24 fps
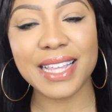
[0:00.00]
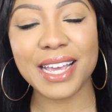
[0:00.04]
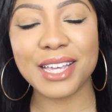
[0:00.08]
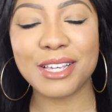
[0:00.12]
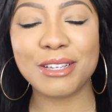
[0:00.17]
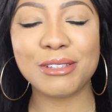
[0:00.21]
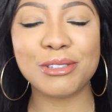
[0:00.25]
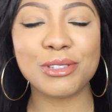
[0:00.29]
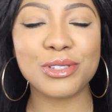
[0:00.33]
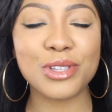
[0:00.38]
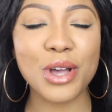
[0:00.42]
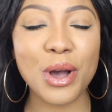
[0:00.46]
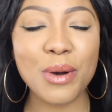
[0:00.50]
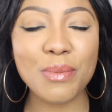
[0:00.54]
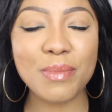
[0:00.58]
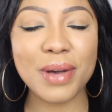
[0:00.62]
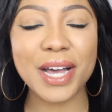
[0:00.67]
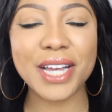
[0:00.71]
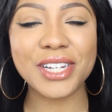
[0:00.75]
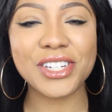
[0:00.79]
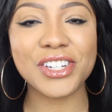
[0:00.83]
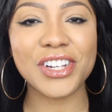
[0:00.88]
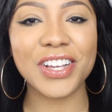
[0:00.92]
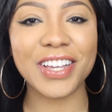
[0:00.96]
Thank you so
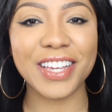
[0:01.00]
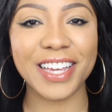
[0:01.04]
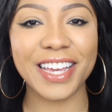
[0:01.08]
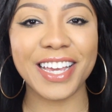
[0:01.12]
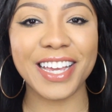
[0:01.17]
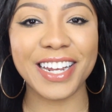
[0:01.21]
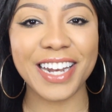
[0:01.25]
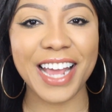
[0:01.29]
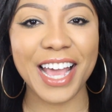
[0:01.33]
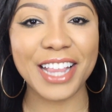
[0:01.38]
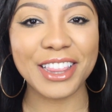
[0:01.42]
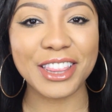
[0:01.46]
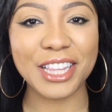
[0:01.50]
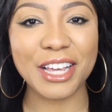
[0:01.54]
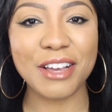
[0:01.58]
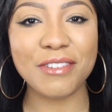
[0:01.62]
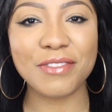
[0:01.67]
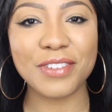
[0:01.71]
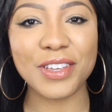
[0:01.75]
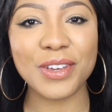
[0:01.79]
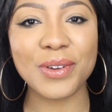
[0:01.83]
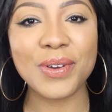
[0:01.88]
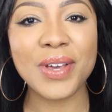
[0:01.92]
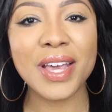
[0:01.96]
much. Again, I
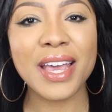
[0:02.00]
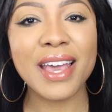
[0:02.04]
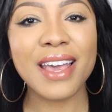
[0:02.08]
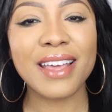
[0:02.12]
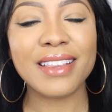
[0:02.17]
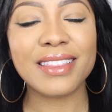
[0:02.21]
love you.